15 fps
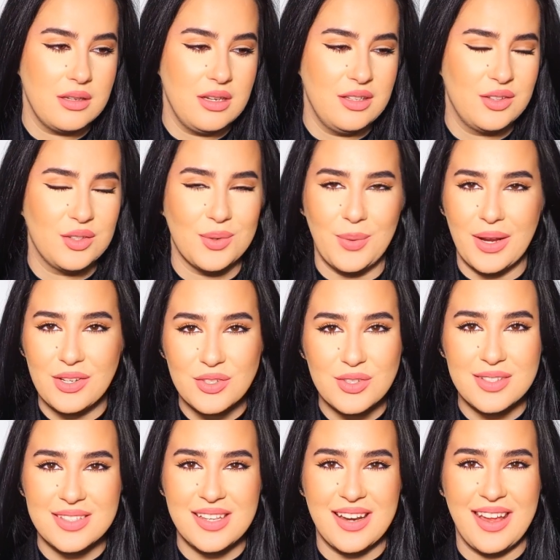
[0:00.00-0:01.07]

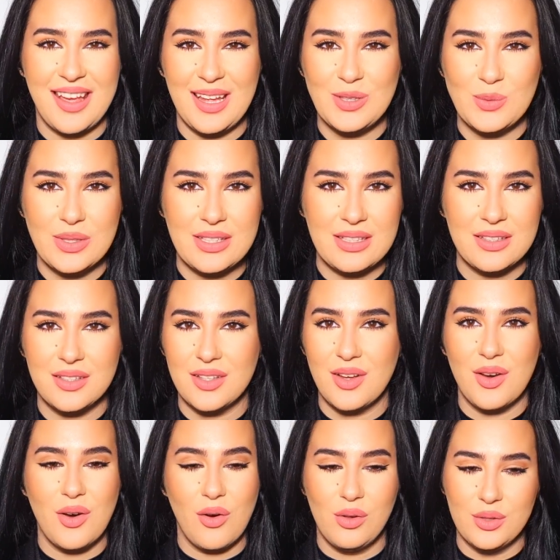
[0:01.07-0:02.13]
interactions that I had with it
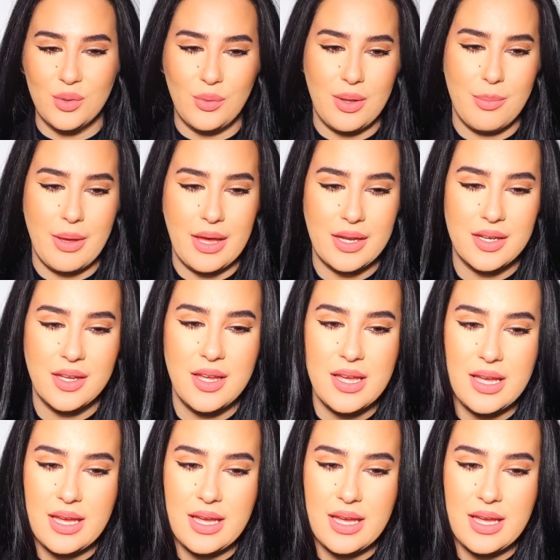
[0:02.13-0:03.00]
all the way back.